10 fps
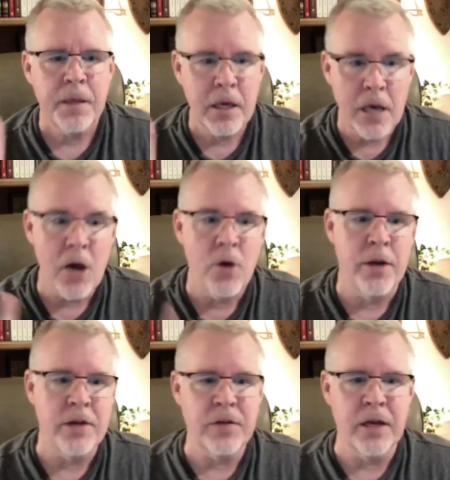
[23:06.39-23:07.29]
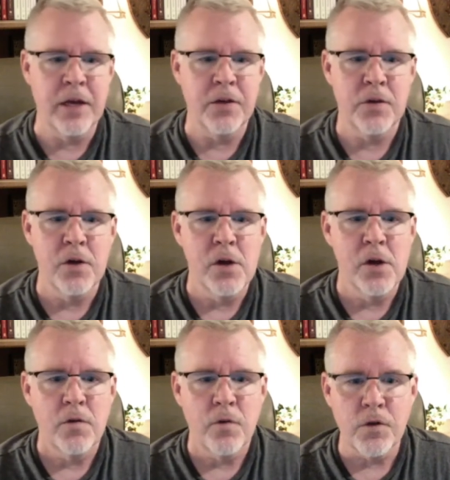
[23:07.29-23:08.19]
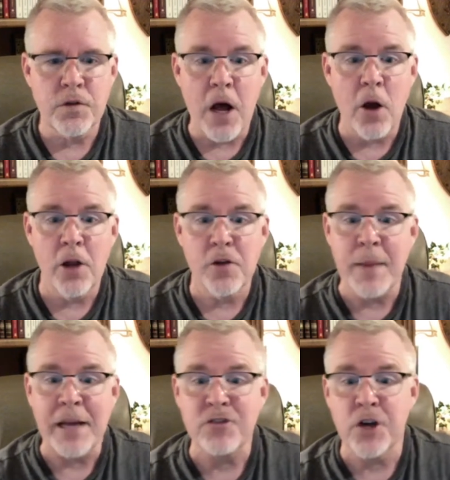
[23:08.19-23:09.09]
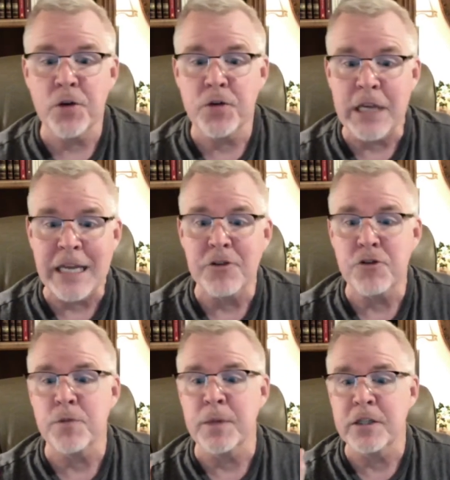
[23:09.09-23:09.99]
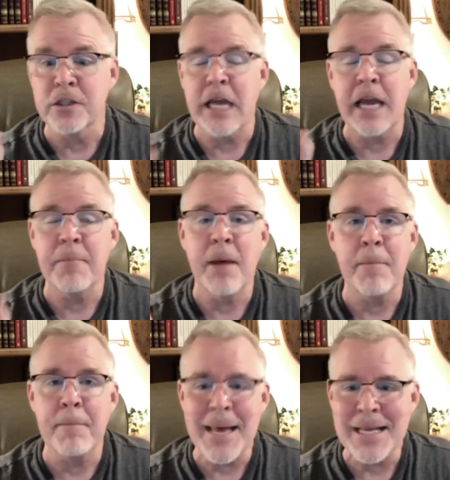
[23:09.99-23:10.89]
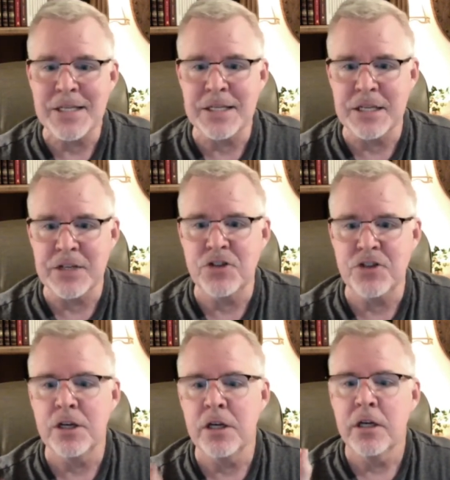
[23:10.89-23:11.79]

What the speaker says: Go, he says, for Saul is my chosen instrument to take my message